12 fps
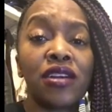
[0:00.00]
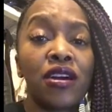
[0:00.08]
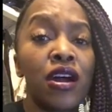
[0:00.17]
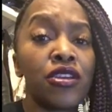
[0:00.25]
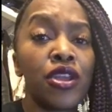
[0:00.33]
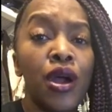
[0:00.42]

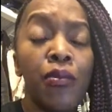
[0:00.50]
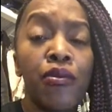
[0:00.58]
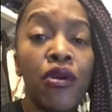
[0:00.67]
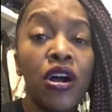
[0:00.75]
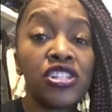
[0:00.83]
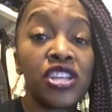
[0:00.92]
a
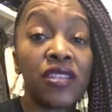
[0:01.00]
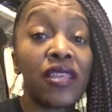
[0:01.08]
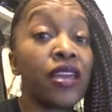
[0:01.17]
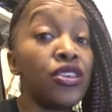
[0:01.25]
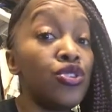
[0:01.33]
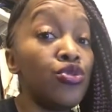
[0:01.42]
project
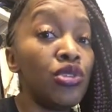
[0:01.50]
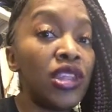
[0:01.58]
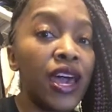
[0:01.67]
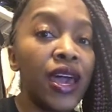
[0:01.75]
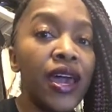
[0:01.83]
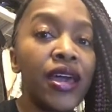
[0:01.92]
that you
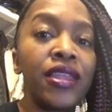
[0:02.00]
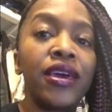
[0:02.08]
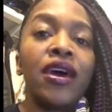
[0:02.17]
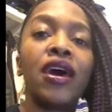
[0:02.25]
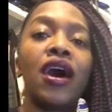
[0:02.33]
led.